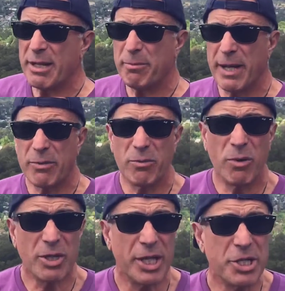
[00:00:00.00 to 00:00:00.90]
about,
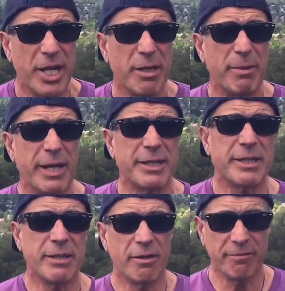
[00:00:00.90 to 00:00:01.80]
what can I chat about?
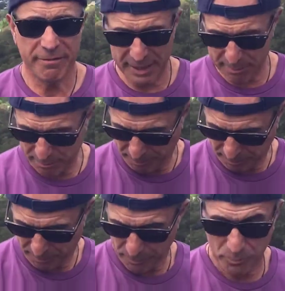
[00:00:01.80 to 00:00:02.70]
I've
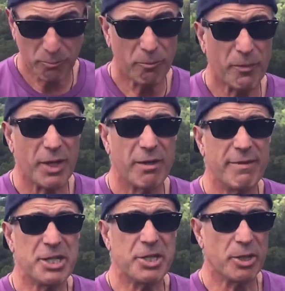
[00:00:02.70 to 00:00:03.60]

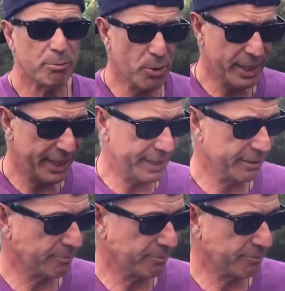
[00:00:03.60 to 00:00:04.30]
actually got a book here.